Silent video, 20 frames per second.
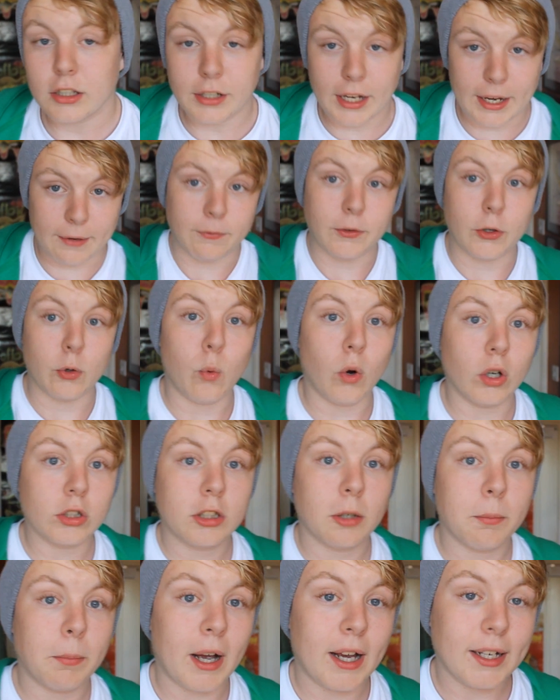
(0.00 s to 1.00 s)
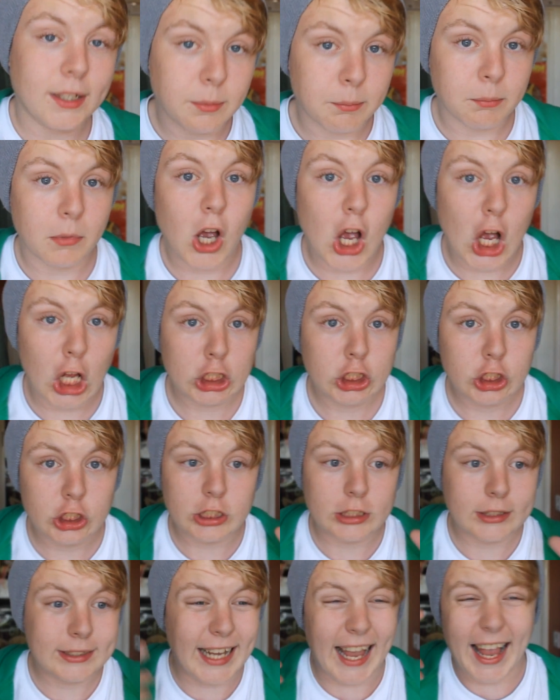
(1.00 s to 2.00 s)
if you want to buy some
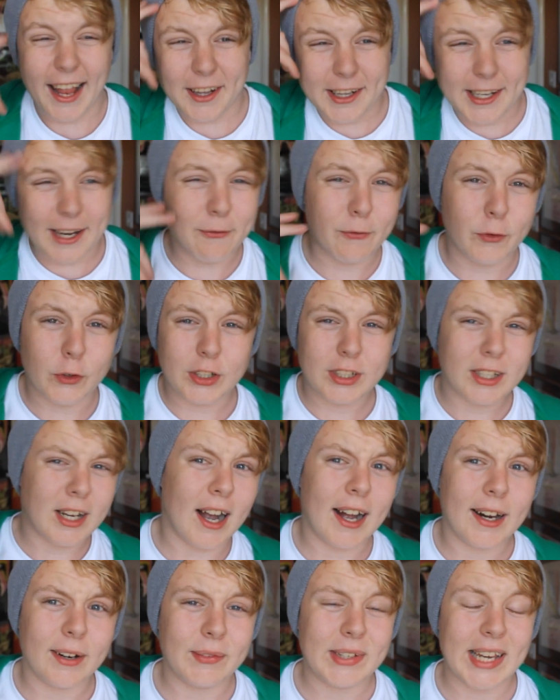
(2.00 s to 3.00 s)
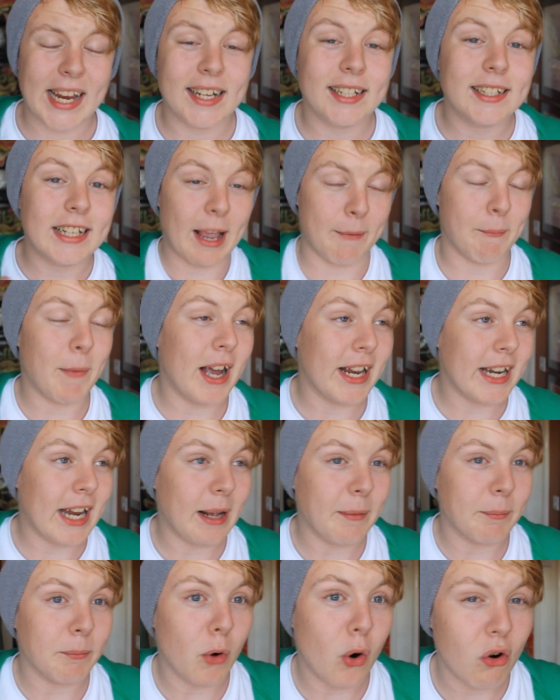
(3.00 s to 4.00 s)
merch, get a different kind of taste, get my
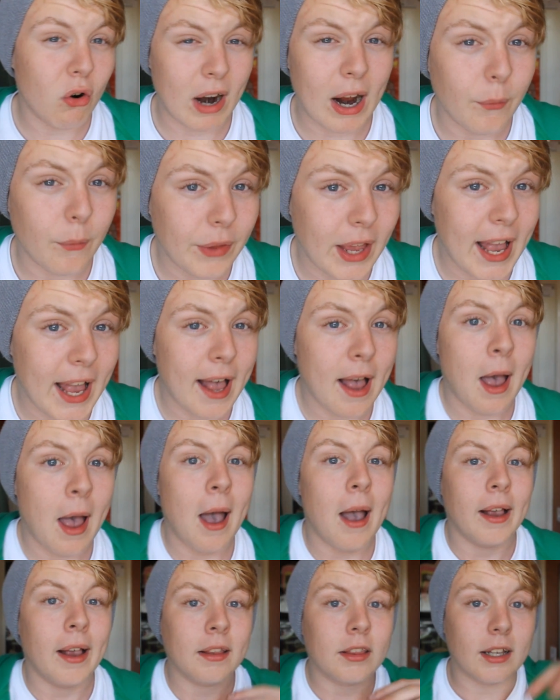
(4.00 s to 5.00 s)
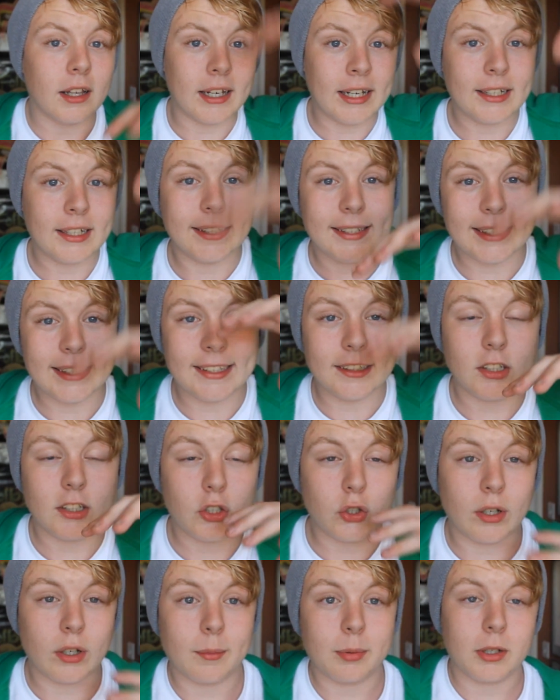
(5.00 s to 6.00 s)
name more out there. The link is in the
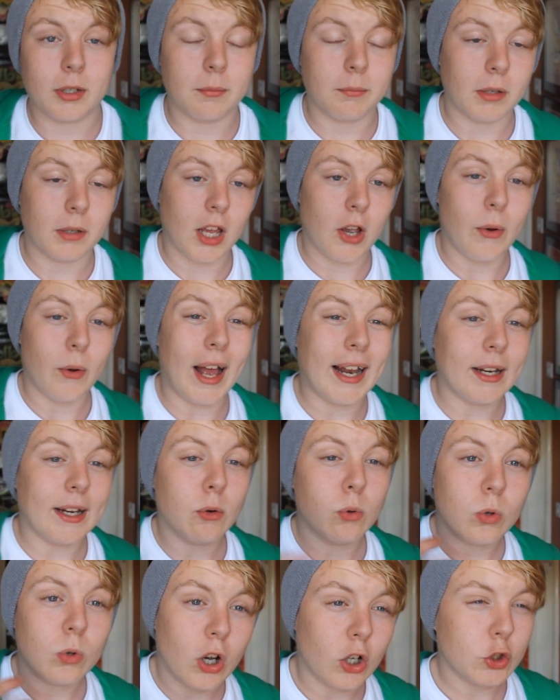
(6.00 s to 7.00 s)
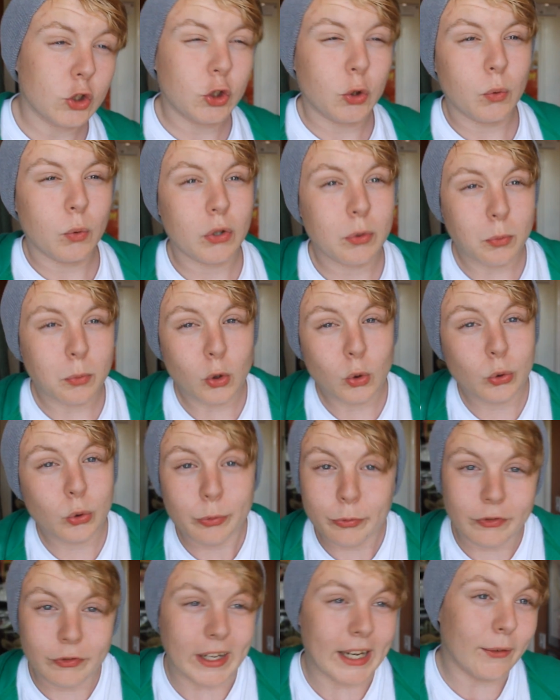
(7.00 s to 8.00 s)
description below and it will cost you a small
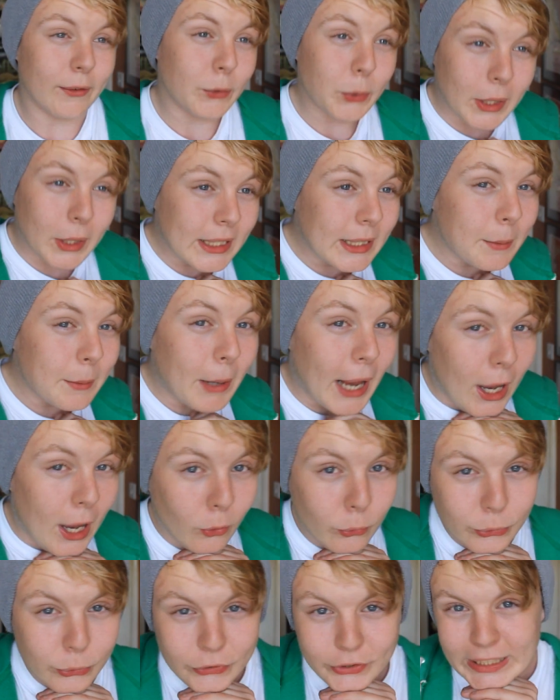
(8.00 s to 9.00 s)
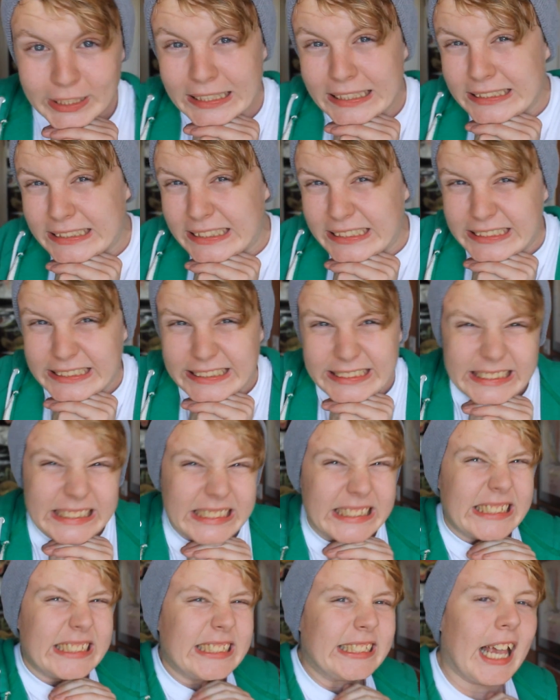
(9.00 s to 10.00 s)
fee of £20.
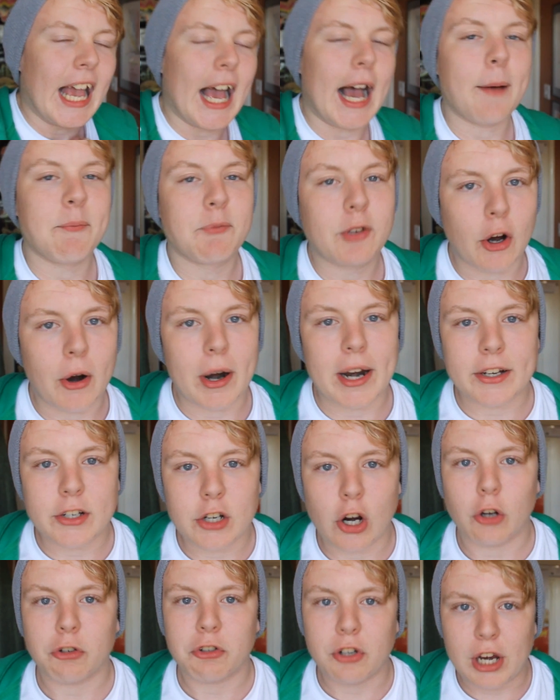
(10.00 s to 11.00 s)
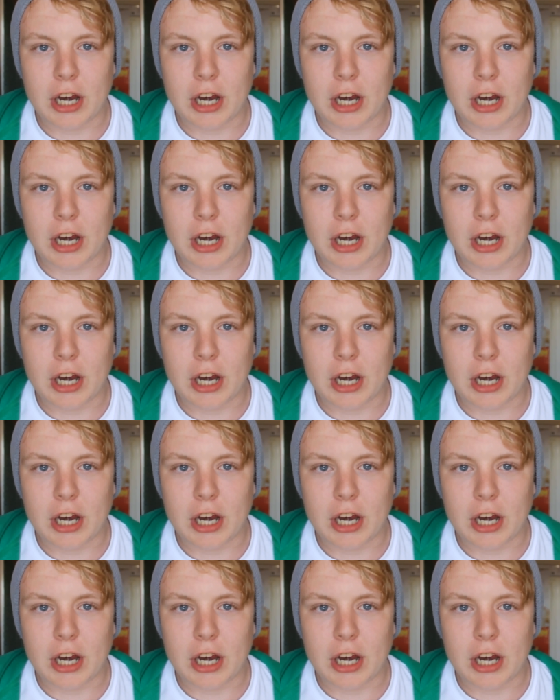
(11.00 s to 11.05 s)
Yeah, I'm sorry, it's not